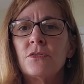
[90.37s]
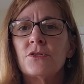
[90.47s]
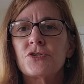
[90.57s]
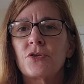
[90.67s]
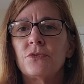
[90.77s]
The
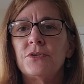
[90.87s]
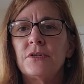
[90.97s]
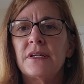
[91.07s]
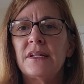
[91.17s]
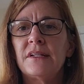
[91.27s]
shoulder
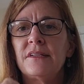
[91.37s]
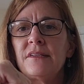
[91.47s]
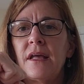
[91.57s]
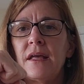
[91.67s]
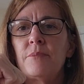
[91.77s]

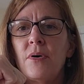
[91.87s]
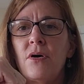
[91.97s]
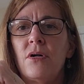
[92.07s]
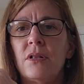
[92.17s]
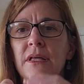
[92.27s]
is a
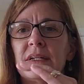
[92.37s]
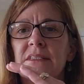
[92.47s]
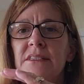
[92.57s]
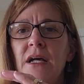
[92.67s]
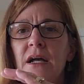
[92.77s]
ball and a
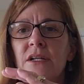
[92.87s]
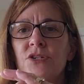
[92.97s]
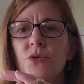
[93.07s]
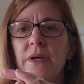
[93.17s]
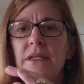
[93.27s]
socket
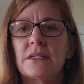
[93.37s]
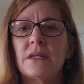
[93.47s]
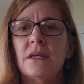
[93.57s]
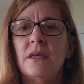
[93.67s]
joint,